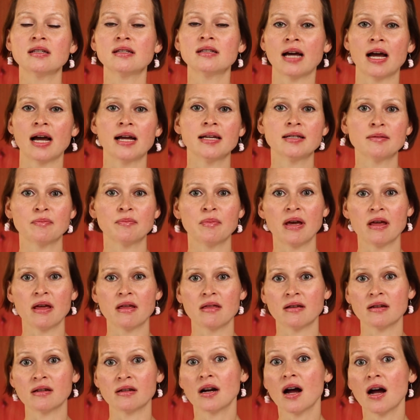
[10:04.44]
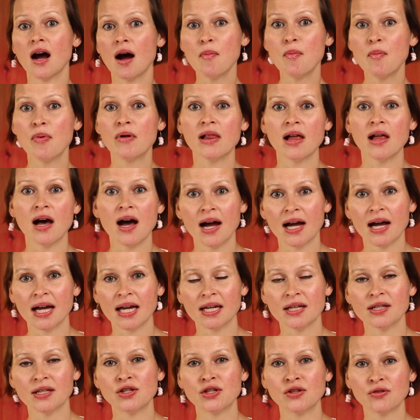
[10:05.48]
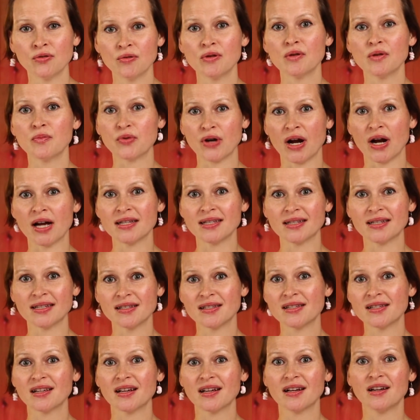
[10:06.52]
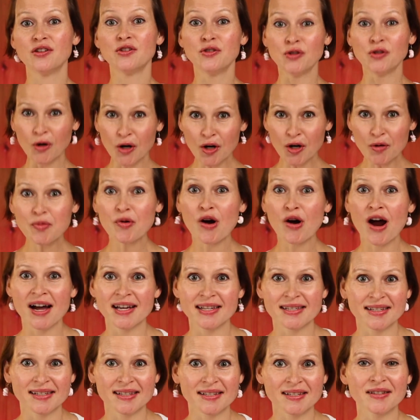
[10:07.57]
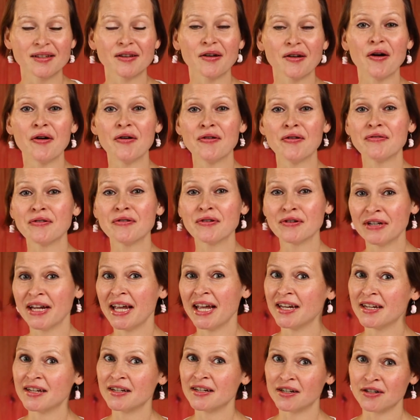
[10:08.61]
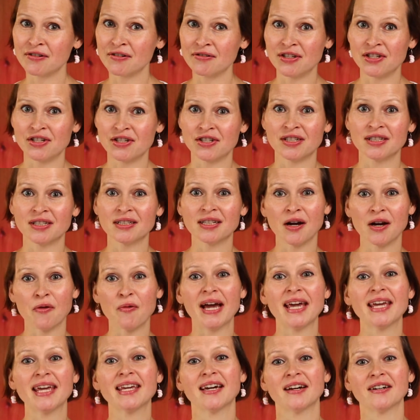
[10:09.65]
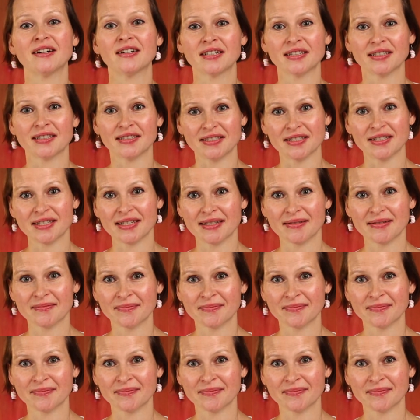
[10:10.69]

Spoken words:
dice method apply to the process, your process of creating original kawaii characters?